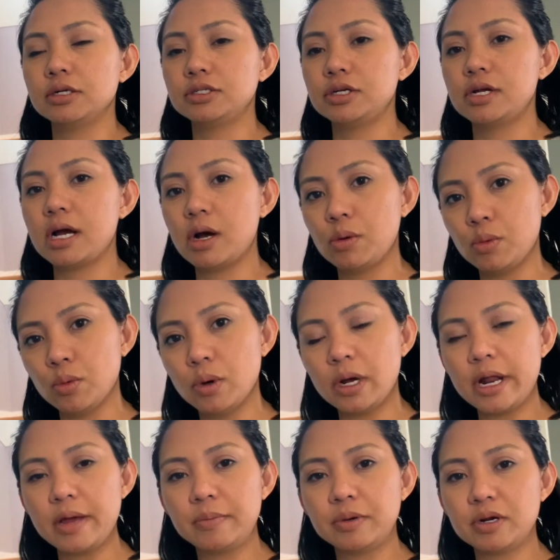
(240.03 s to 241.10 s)
show you what
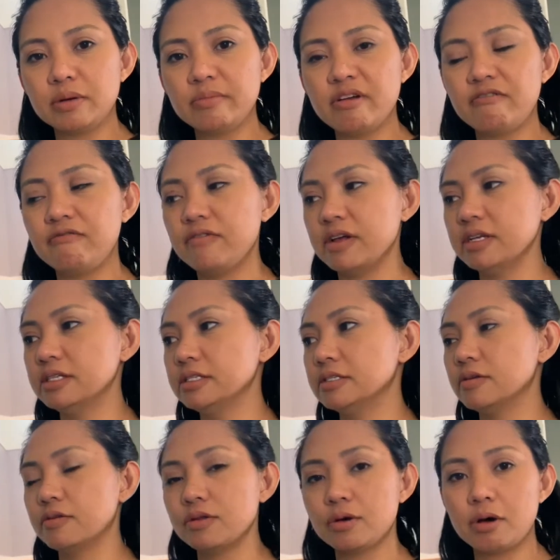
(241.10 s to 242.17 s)
I put on my face,
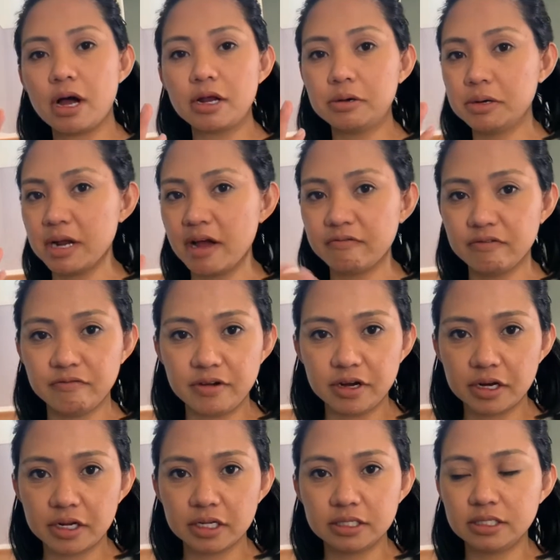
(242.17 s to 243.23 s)
though I don't have a very
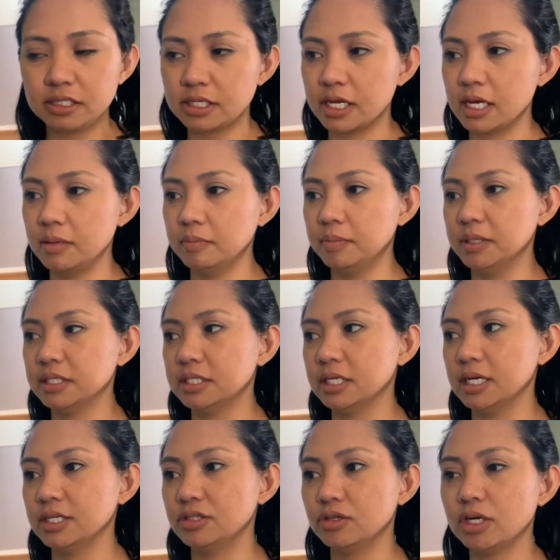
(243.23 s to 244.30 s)
good skin, but
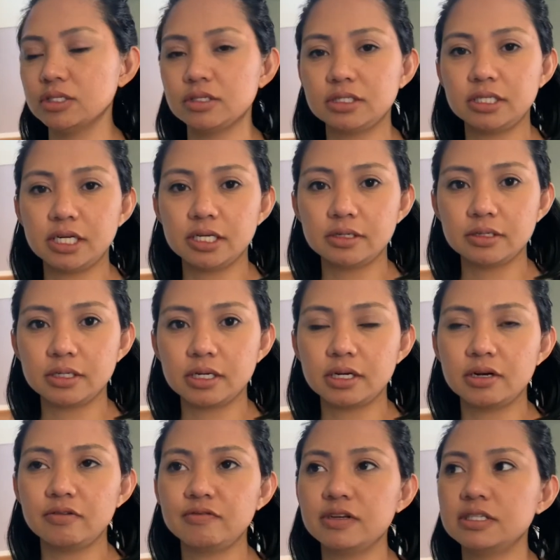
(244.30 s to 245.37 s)
I try to take good
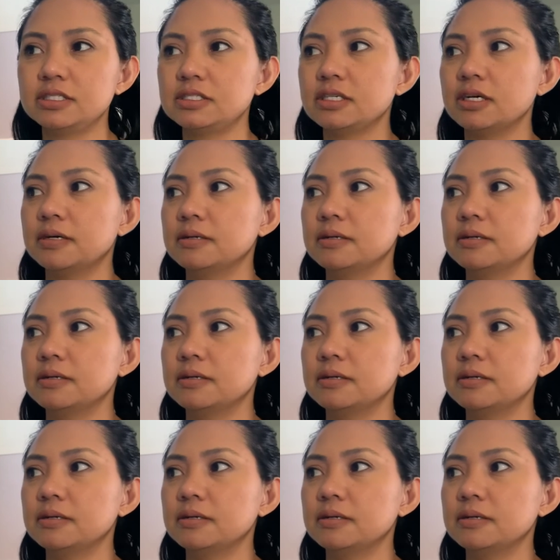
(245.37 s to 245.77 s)
care of it.